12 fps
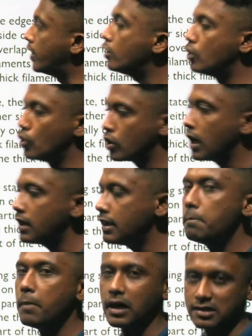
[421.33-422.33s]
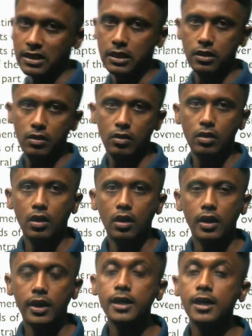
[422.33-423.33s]
look at the muscle
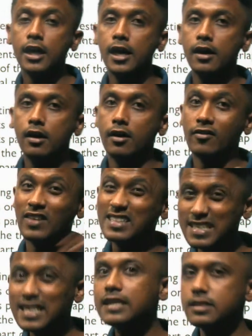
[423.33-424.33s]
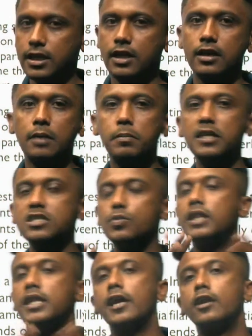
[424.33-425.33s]
in a resting state, that means when they
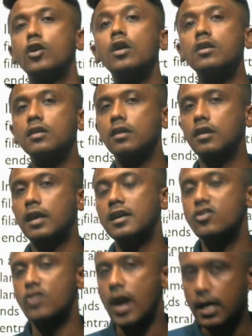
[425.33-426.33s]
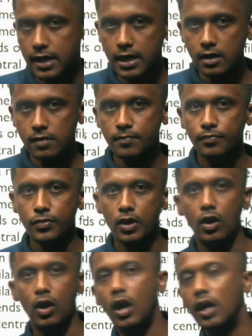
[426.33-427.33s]
are not contracting
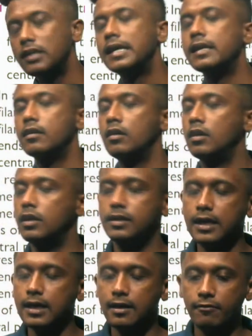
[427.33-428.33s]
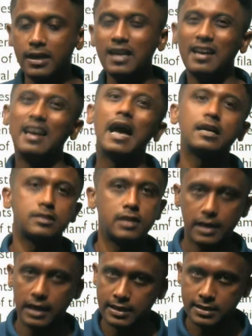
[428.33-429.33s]
or they're in a very relaxed state,
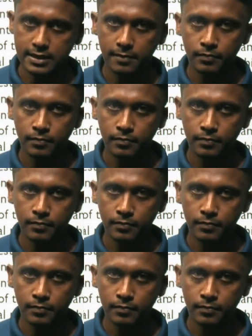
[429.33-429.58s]
let's say.